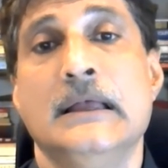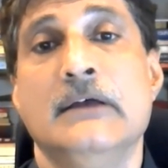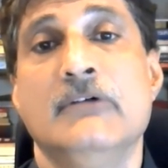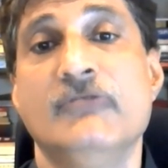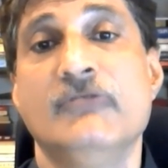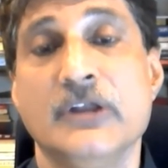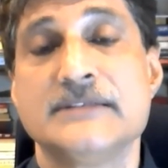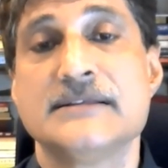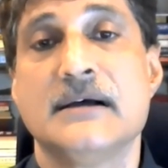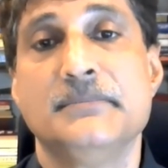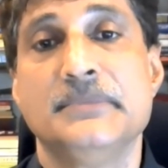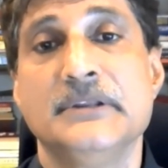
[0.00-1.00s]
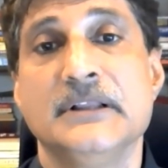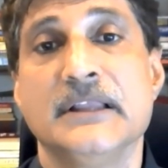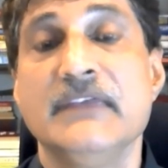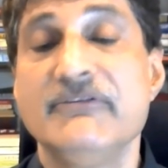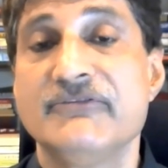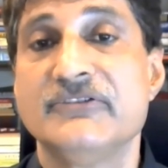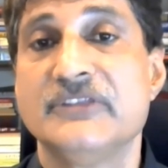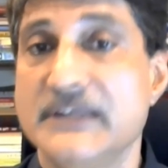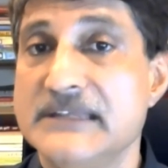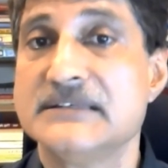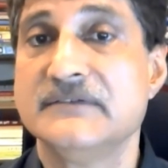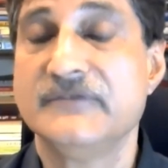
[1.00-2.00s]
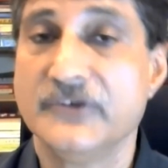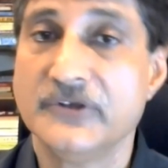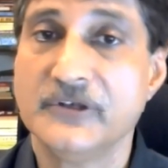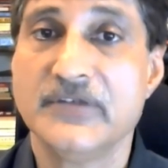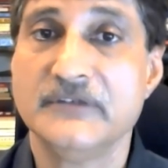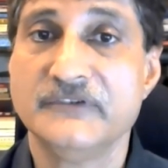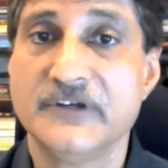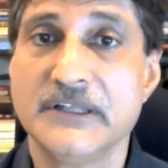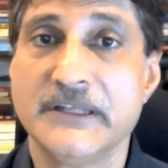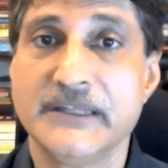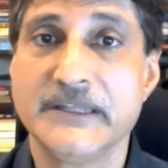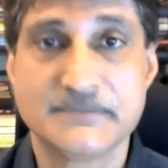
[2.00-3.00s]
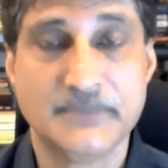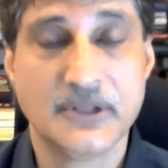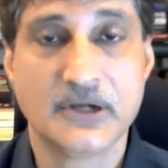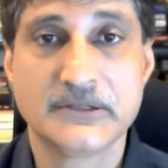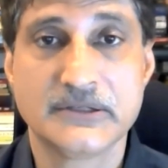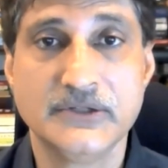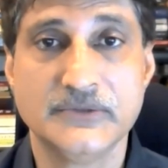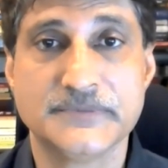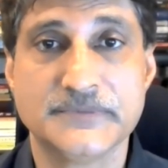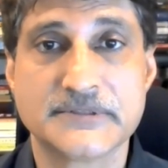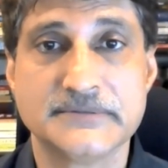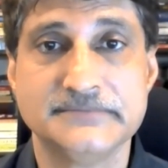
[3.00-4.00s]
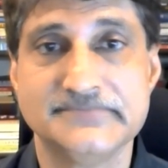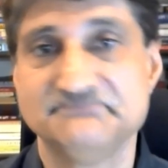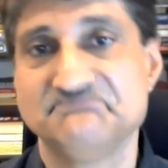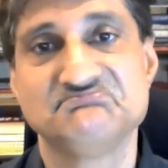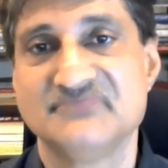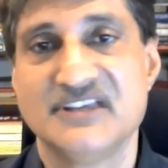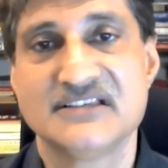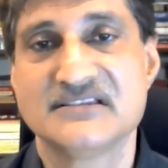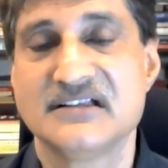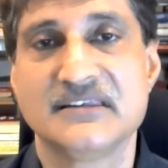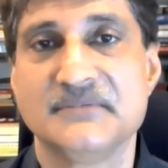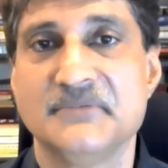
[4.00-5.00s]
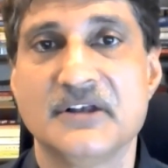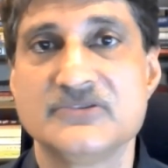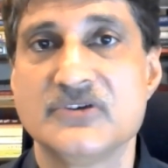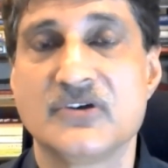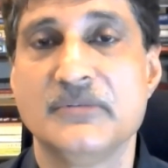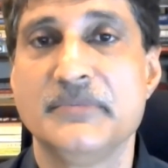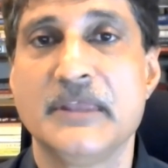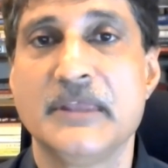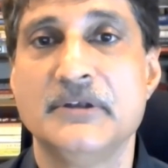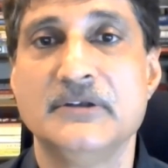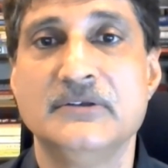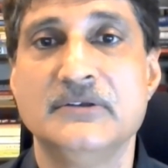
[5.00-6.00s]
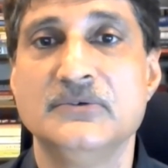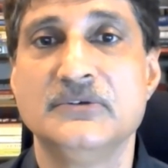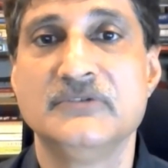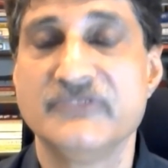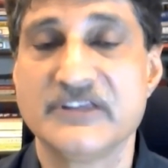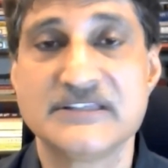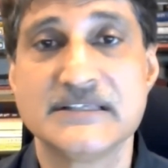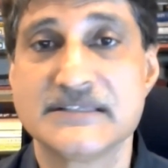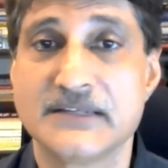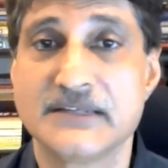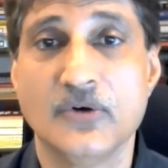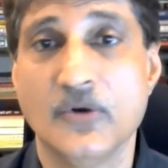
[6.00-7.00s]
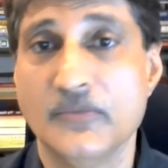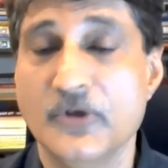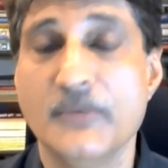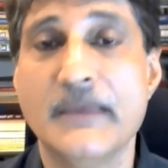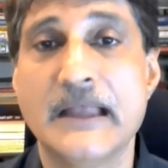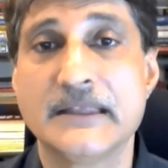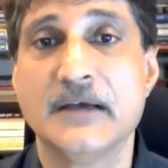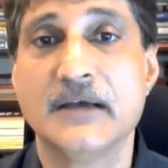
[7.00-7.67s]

For example, if the reason for your infertility is blocked tubes, there's nothing much you're going to be able to do to fix this at home, no matter how